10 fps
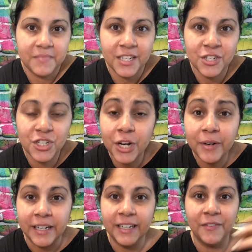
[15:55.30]
share
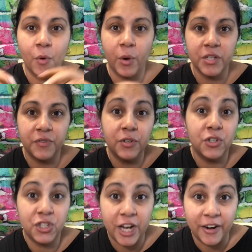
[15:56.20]
it. If it works for you,
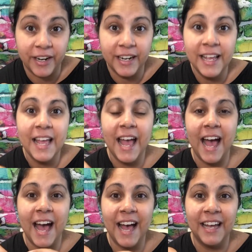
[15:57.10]
share it.
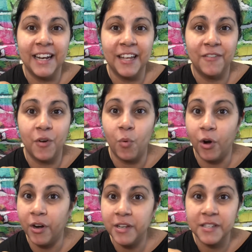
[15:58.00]
And if it
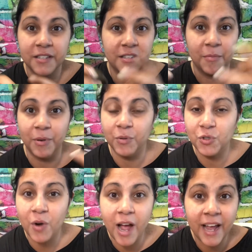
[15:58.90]
works, somebody will try